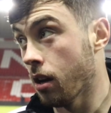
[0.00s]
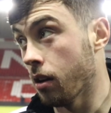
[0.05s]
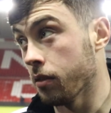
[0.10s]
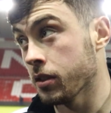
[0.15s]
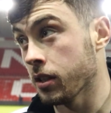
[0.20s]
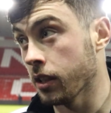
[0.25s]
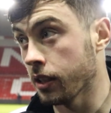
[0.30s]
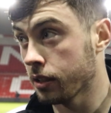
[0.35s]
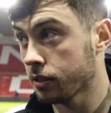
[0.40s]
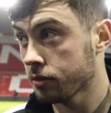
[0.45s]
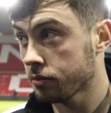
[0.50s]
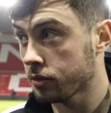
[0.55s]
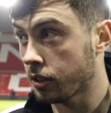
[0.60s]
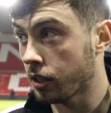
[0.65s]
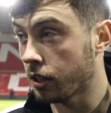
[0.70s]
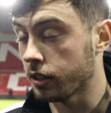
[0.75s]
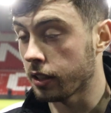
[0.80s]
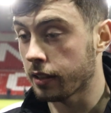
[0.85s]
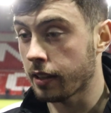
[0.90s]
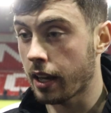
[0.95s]
Obviously,
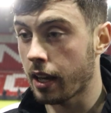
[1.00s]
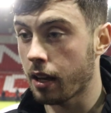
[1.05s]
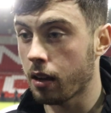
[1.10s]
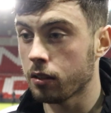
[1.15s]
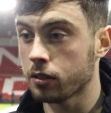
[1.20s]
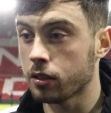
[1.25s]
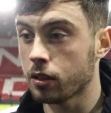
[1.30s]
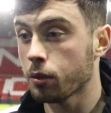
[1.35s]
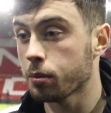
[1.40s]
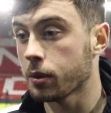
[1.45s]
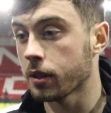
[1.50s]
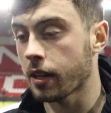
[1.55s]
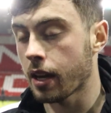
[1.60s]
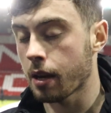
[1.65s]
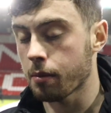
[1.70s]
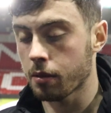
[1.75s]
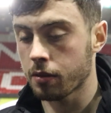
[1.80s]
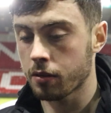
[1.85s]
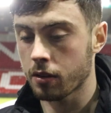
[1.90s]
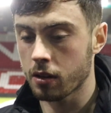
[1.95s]
they're up the
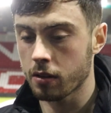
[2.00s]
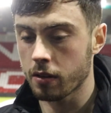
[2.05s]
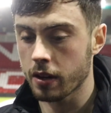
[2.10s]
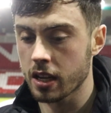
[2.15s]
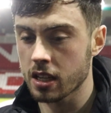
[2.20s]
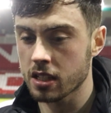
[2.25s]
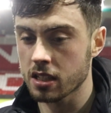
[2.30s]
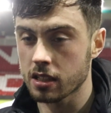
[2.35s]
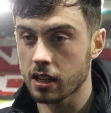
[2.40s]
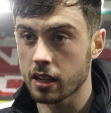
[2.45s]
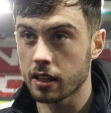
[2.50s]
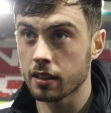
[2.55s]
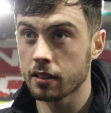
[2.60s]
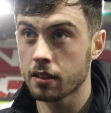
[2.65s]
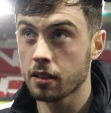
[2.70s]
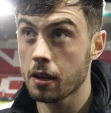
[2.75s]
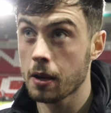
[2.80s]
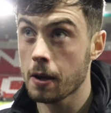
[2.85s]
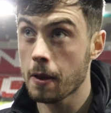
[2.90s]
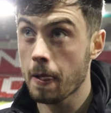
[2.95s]
table for a reason,
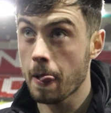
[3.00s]
and